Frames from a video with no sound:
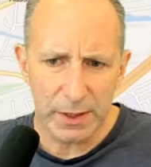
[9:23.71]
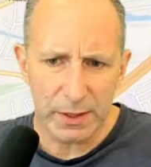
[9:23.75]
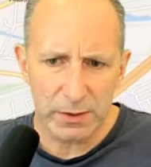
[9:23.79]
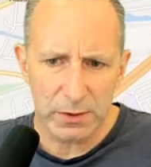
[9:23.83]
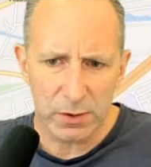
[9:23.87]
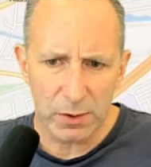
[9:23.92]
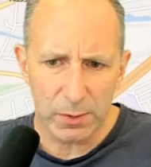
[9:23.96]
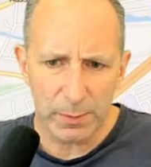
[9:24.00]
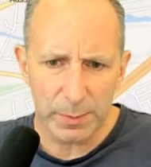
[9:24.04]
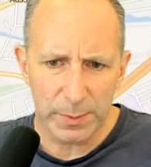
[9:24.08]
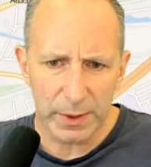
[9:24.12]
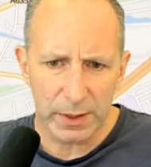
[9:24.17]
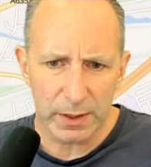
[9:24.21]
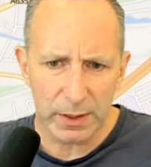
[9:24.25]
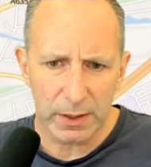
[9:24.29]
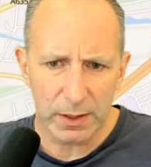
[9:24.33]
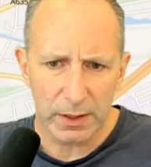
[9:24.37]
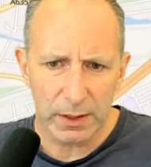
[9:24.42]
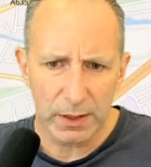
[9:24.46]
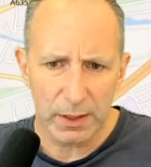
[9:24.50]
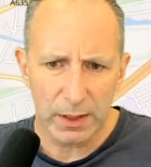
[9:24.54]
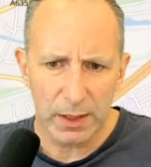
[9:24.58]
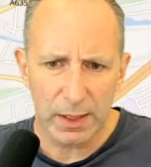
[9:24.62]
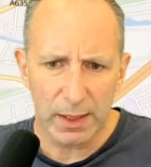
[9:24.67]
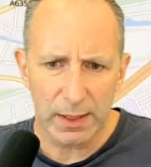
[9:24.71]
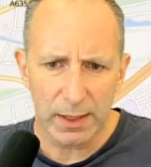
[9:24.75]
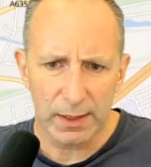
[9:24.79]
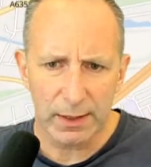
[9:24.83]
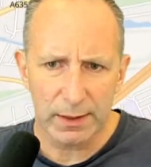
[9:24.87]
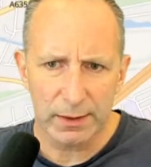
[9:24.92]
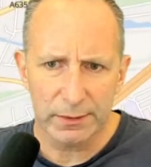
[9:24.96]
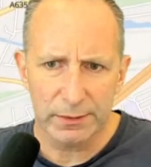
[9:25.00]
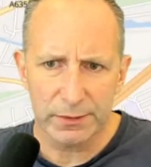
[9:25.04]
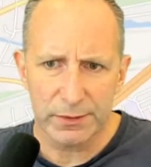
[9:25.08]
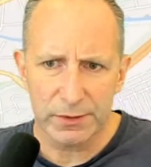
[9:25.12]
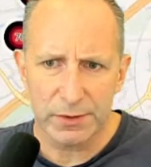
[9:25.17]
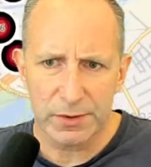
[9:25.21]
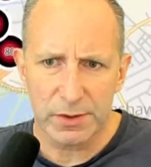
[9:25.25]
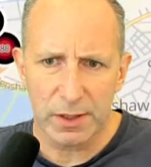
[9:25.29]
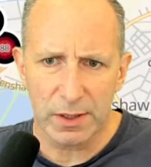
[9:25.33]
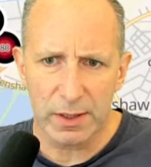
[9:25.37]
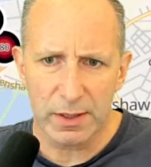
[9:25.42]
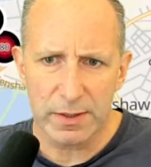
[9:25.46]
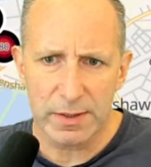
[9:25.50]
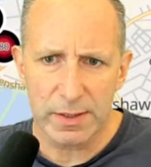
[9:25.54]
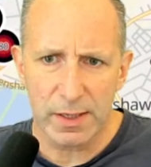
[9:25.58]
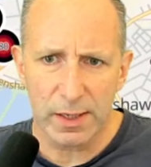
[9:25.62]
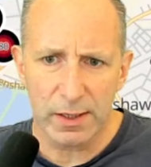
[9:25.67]
topic, and
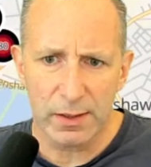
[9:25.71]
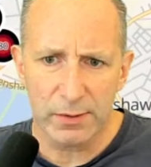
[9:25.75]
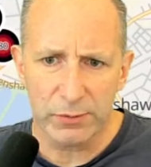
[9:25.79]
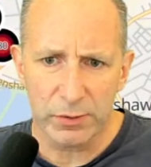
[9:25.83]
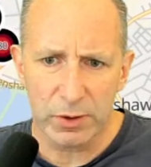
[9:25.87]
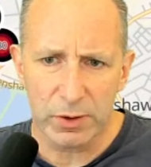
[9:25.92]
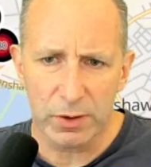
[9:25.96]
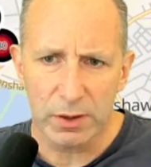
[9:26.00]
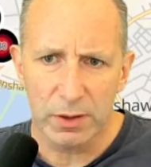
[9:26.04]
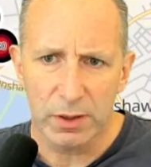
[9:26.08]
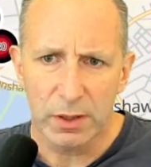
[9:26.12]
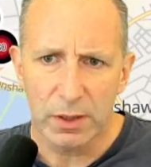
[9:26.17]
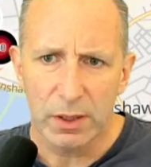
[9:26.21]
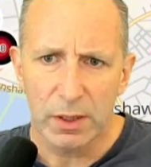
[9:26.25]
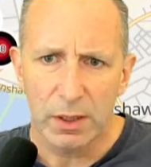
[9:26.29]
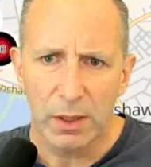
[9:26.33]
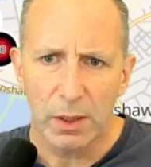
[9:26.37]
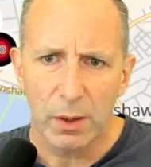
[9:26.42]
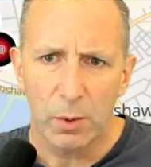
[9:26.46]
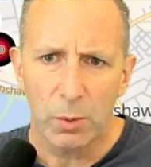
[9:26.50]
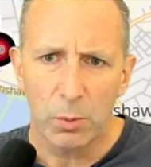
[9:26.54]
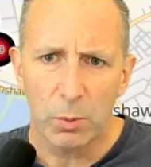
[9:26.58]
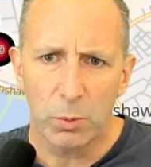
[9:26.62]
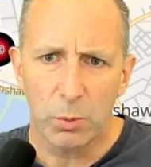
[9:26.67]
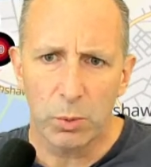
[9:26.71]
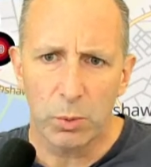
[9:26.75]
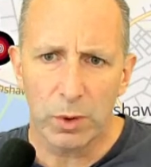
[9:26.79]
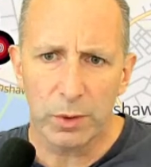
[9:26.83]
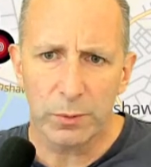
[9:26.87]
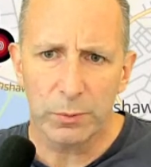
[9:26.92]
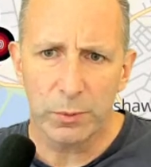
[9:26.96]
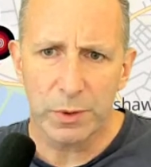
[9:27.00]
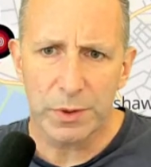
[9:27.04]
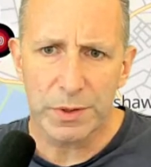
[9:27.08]
as ever, what we'll